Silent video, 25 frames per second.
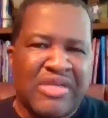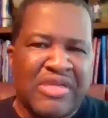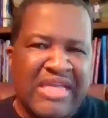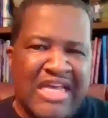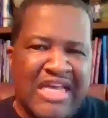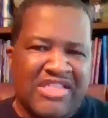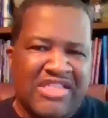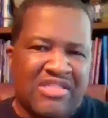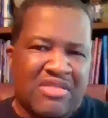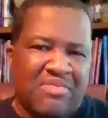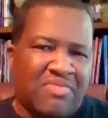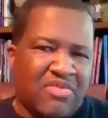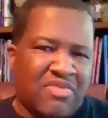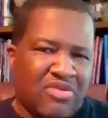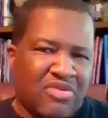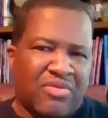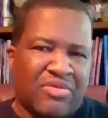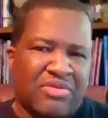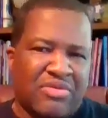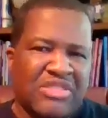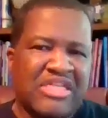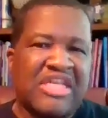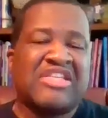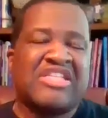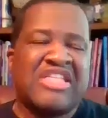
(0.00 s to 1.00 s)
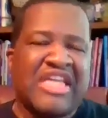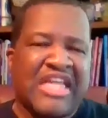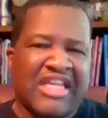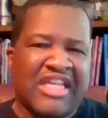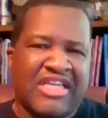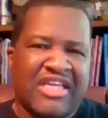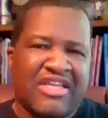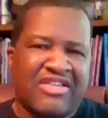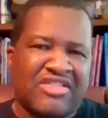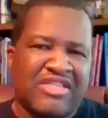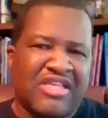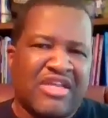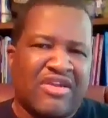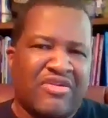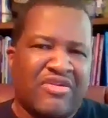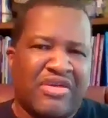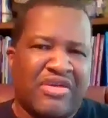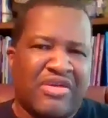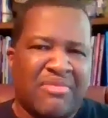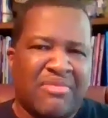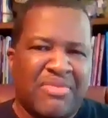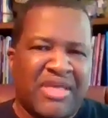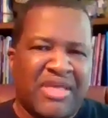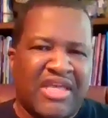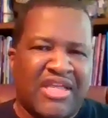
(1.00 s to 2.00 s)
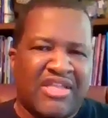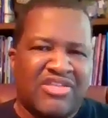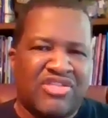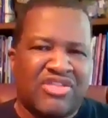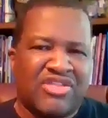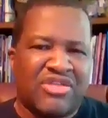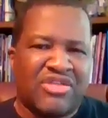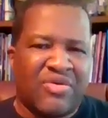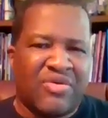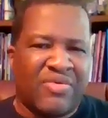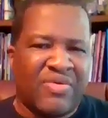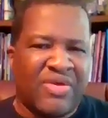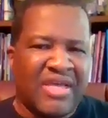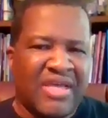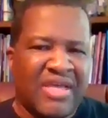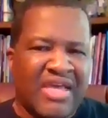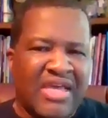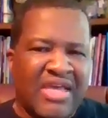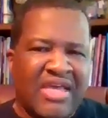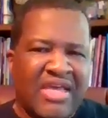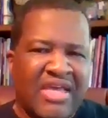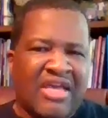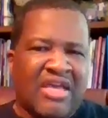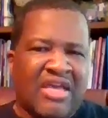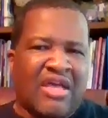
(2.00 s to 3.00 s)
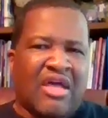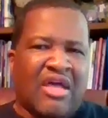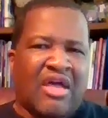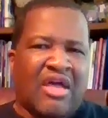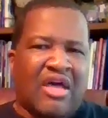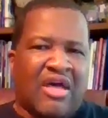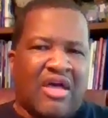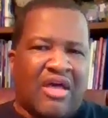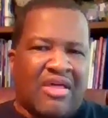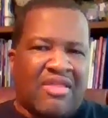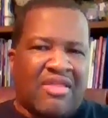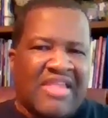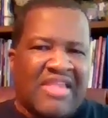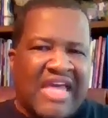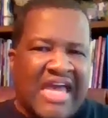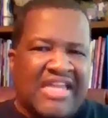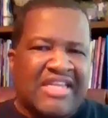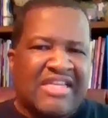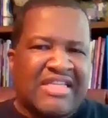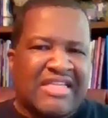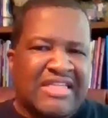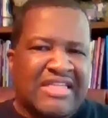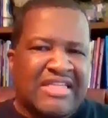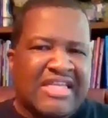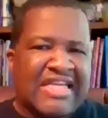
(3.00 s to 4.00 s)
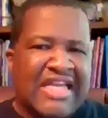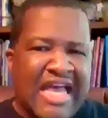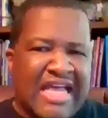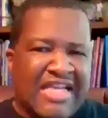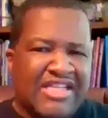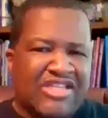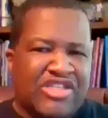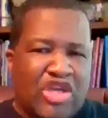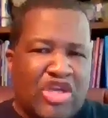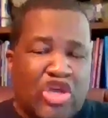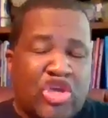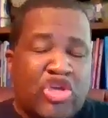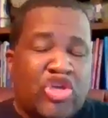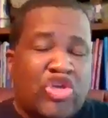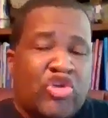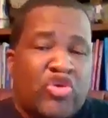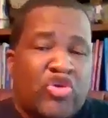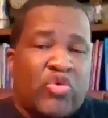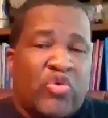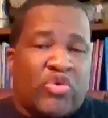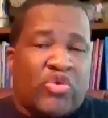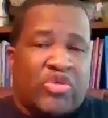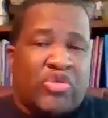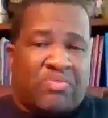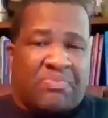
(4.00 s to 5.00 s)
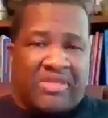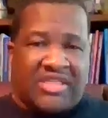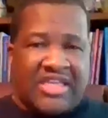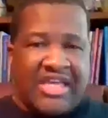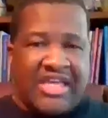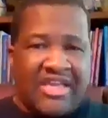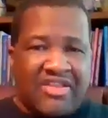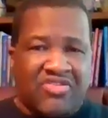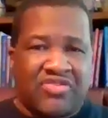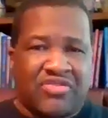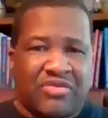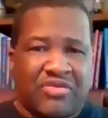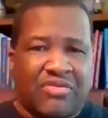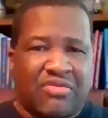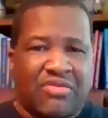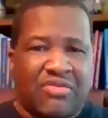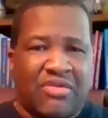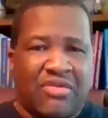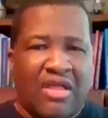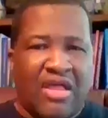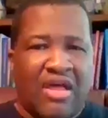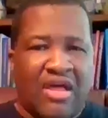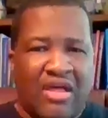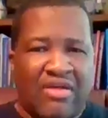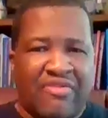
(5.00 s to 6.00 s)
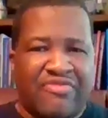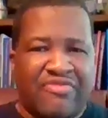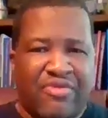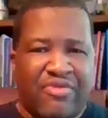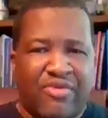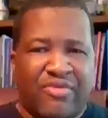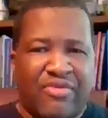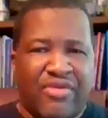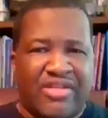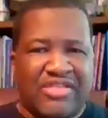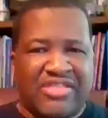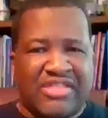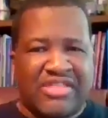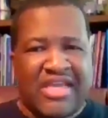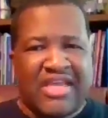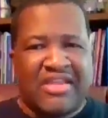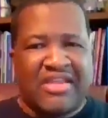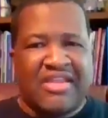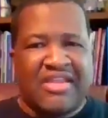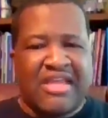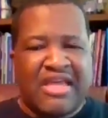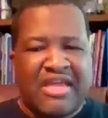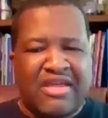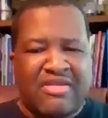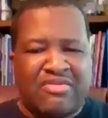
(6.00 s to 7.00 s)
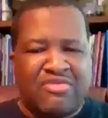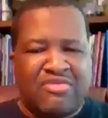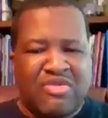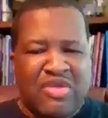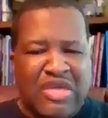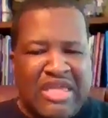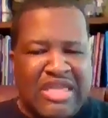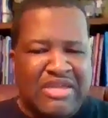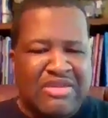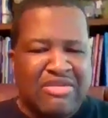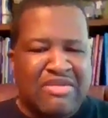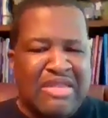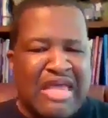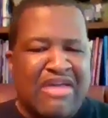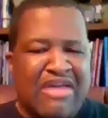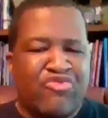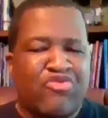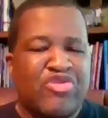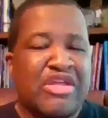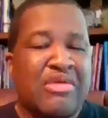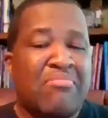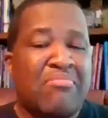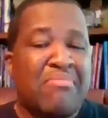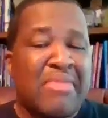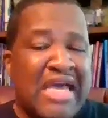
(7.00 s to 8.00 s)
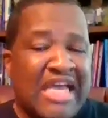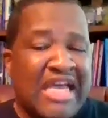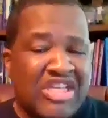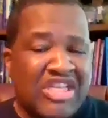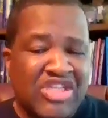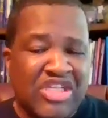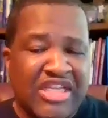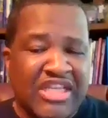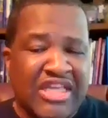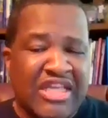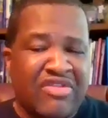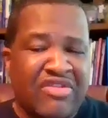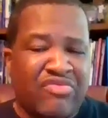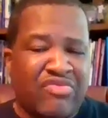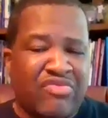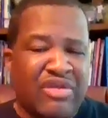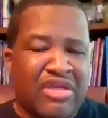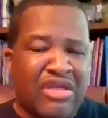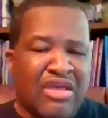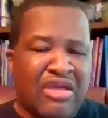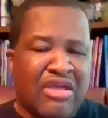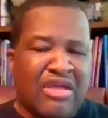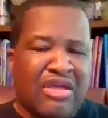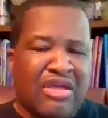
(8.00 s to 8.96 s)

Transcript: guests, your delegates that are coming in. So that has a huge potential for us, and in that reimagining, and